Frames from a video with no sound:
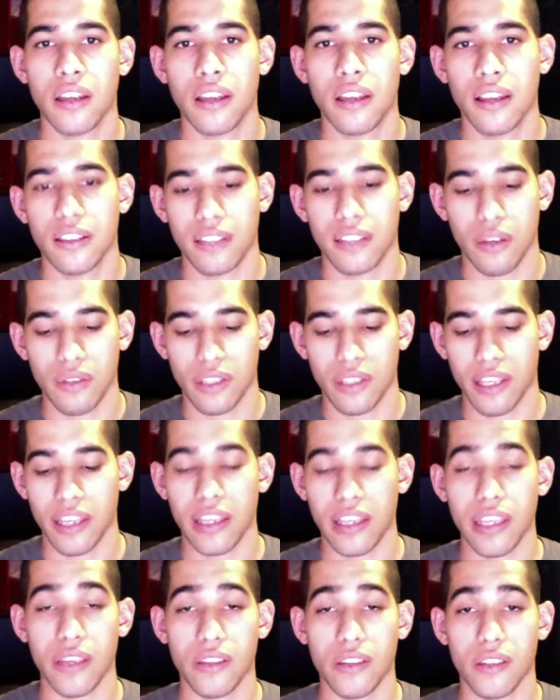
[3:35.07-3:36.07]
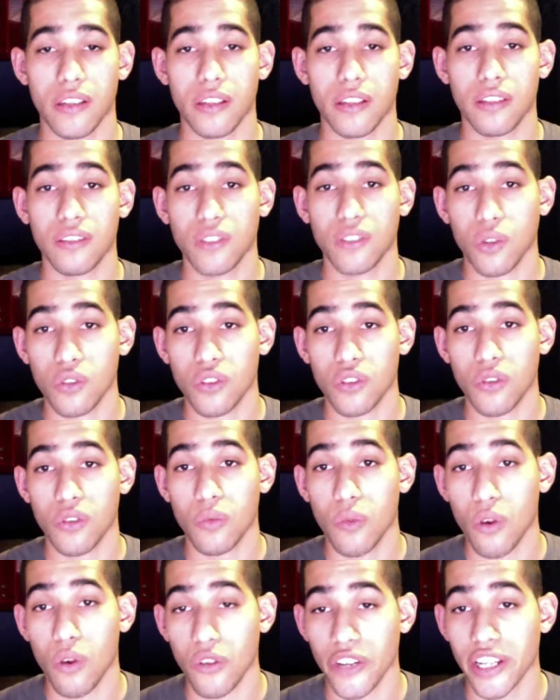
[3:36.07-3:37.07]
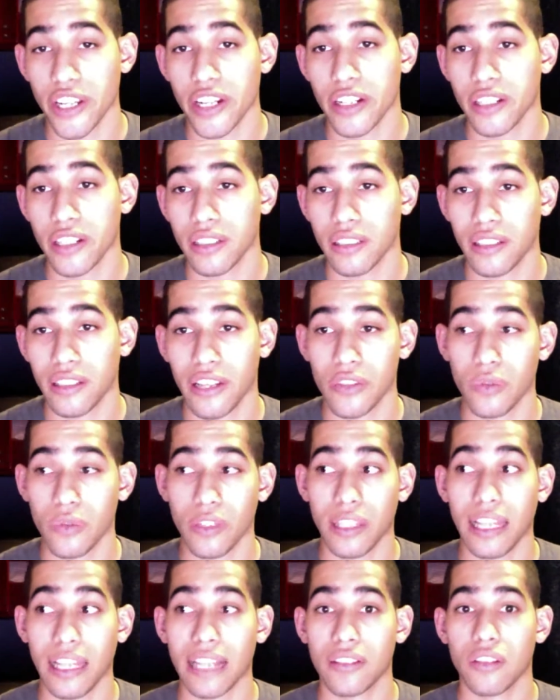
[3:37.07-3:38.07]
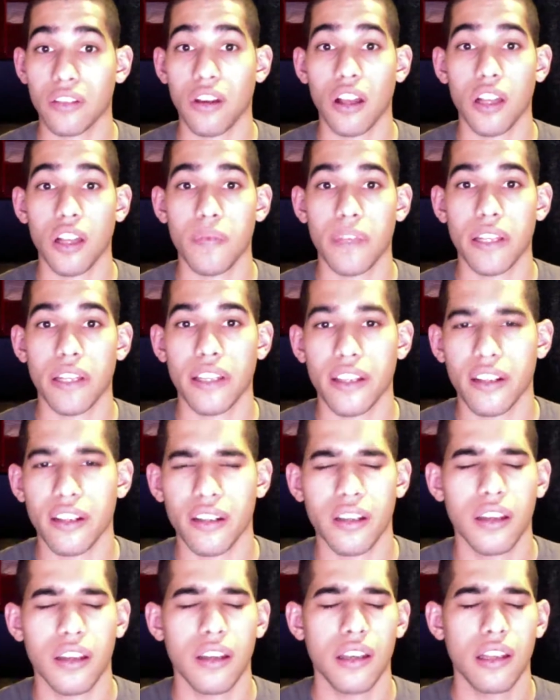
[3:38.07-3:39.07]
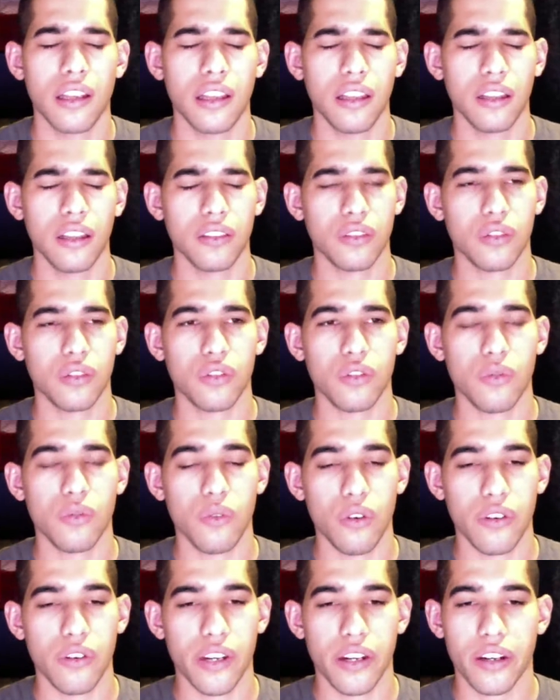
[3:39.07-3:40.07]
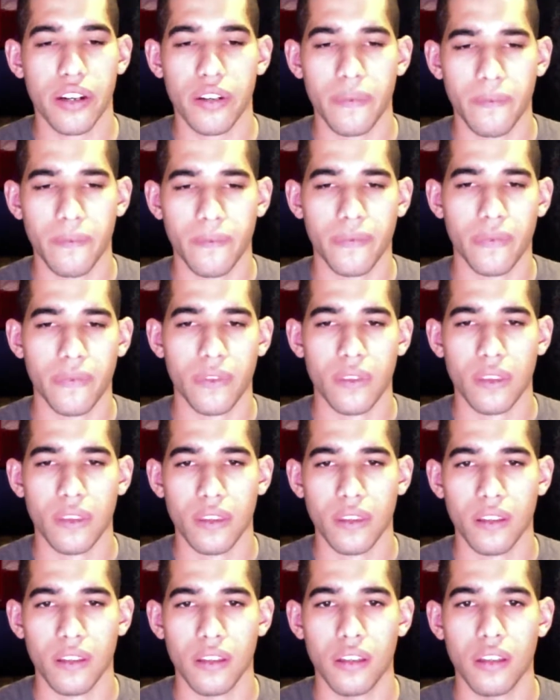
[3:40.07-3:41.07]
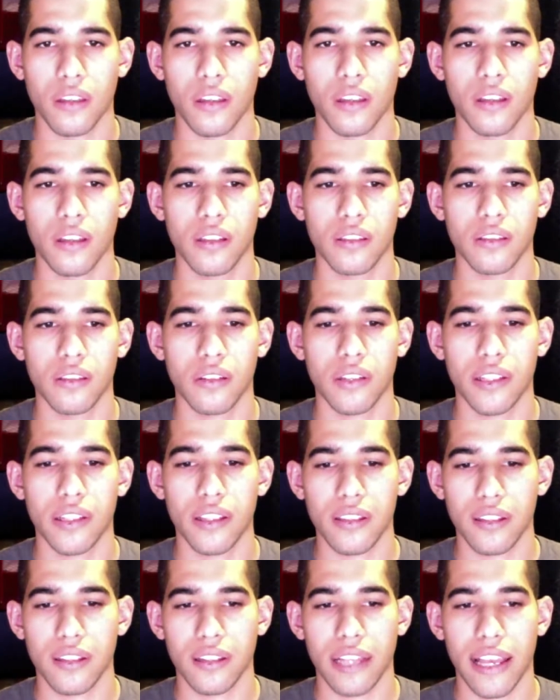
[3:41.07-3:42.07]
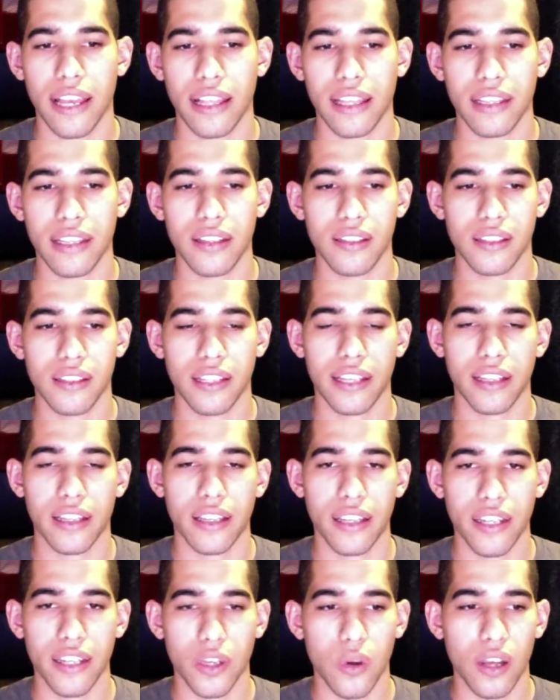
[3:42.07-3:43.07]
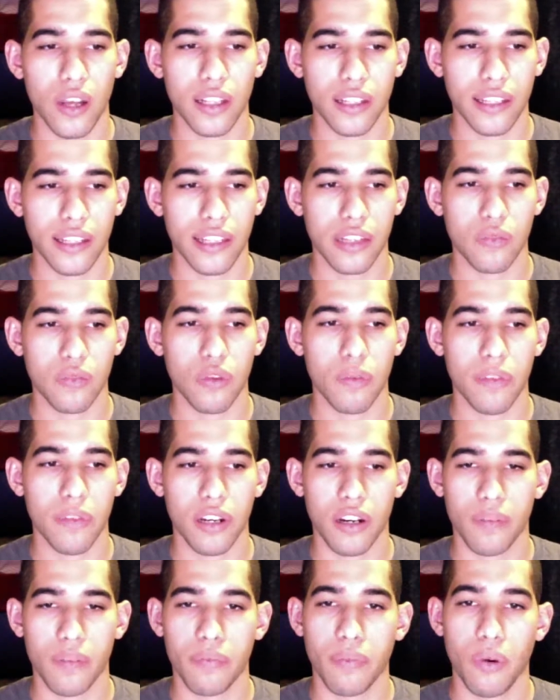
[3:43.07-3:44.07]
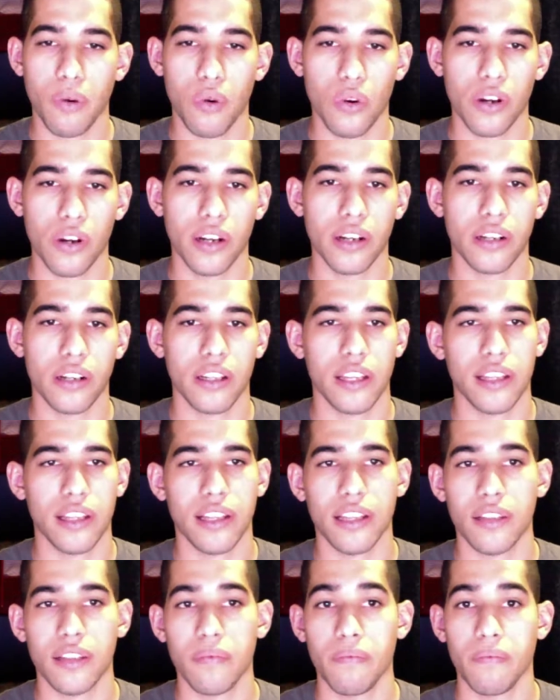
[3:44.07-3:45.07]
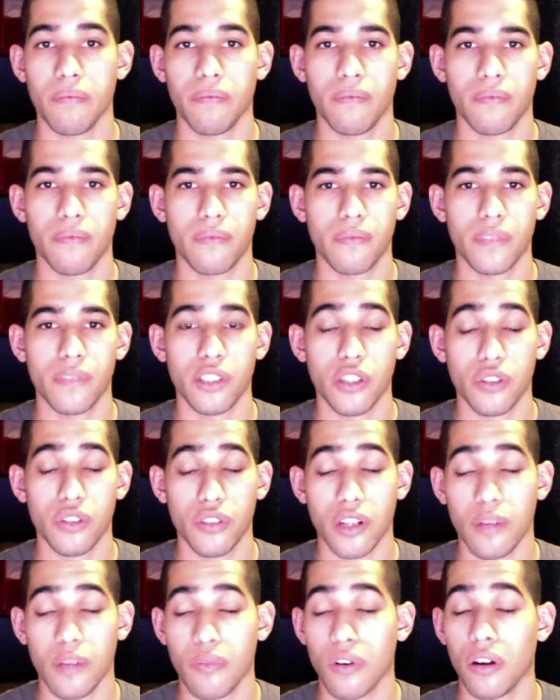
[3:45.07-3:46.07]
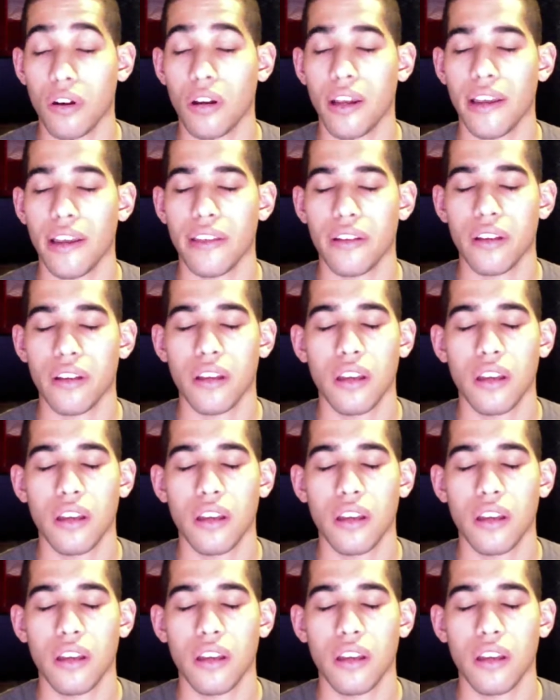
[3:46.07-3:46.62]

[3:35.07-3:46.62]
So I was saying he's a social warrior. That's what they like to call him in here, a social warrior. So he doesn't like it. He doesn't like the inequality that the women are poor and then the children are poor either.